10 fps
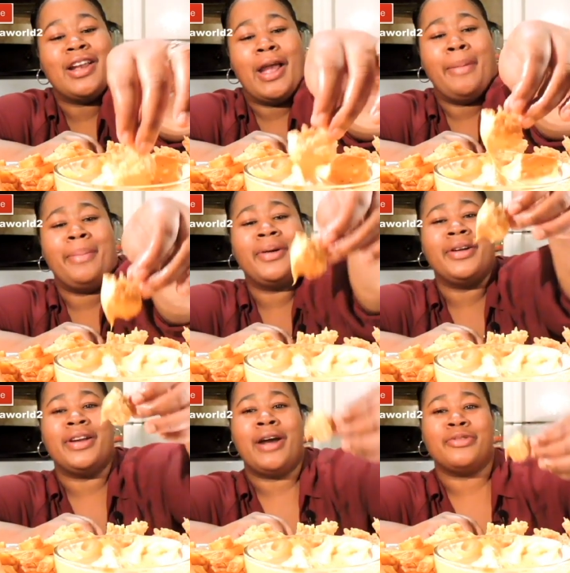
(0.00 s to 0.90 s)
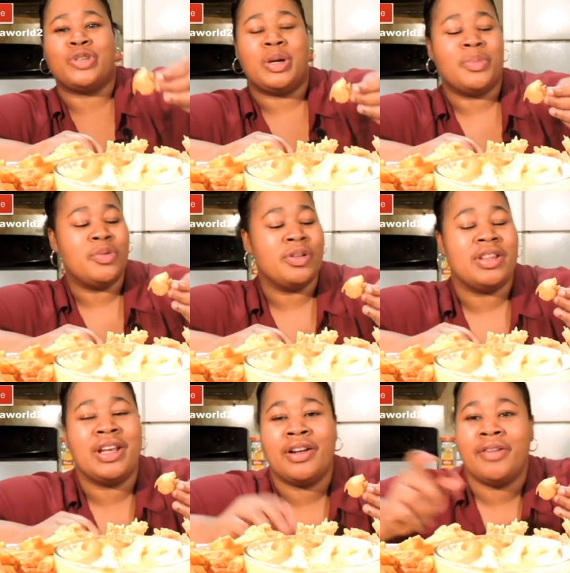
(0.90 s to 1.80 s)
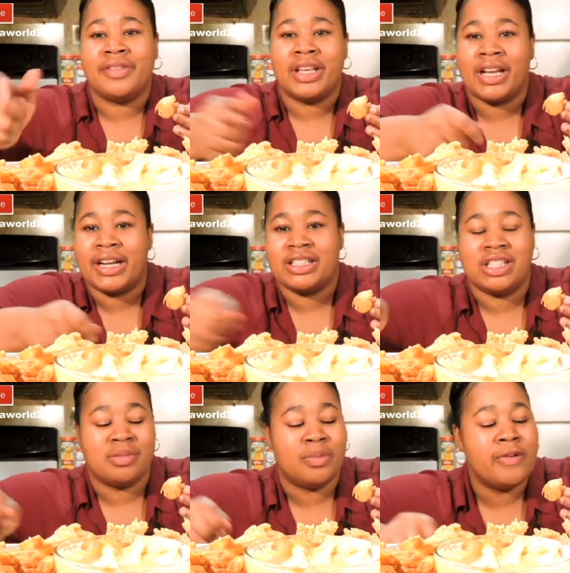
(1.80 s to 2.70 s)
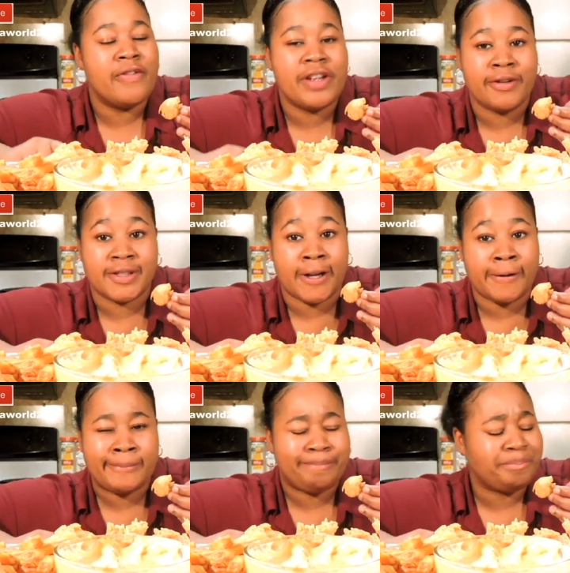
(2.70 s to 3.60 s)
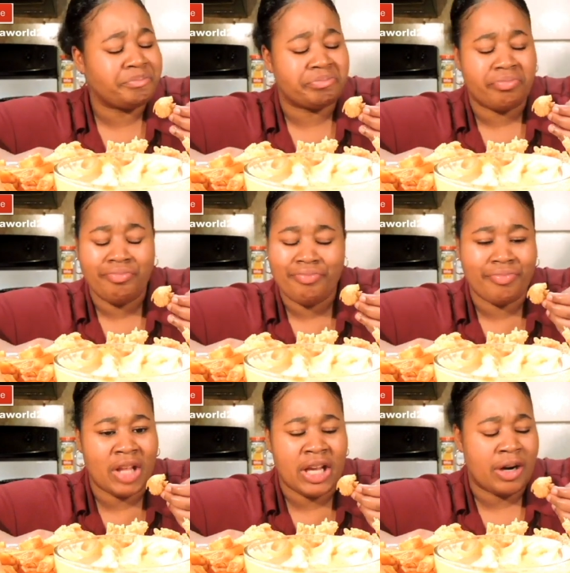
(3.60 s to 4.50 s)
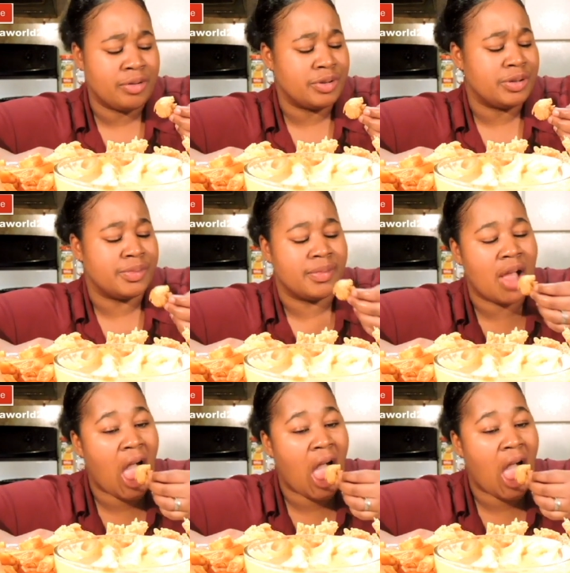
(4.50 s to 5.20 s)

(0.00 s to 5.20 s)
I got burned. I was trying to move the thing over, Think I can just move it. It was on. It hurt too.